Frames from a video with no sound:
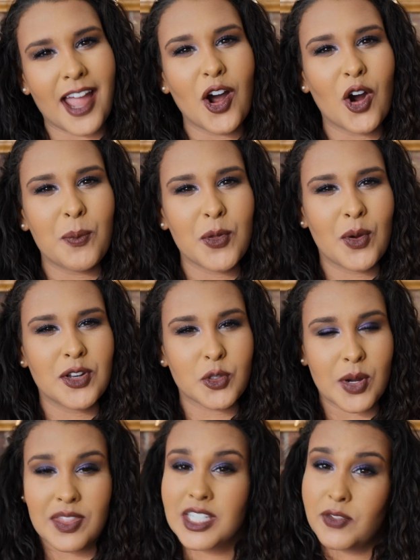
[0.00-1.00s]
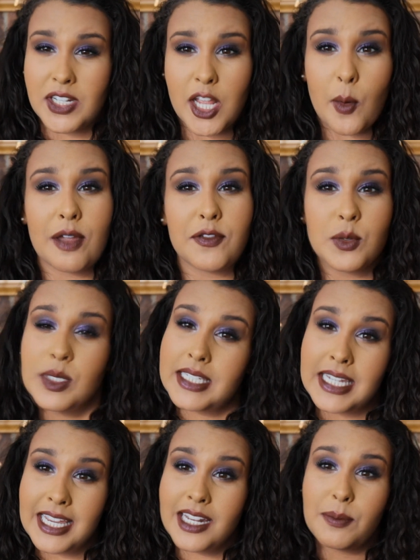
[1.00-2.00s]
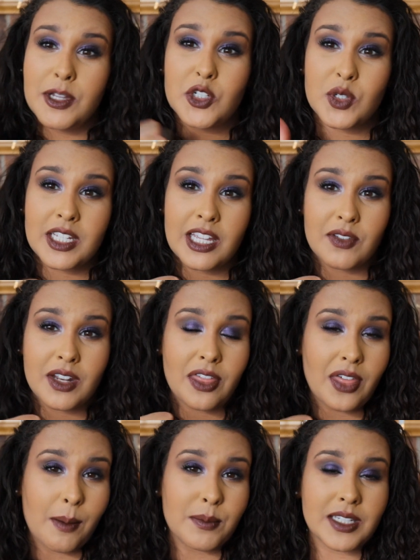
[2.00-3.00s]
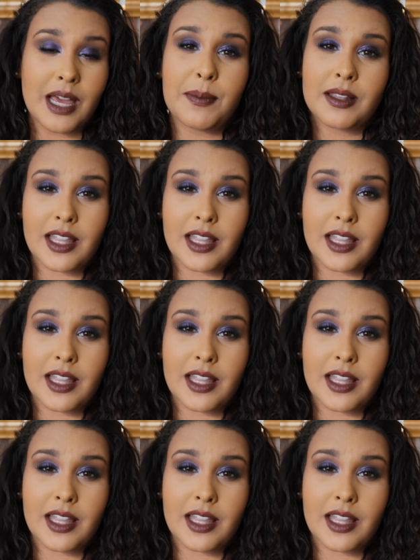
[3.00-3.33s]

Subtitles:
I hope you enjoyed this video. If you did, be sure to give it a thumbs up.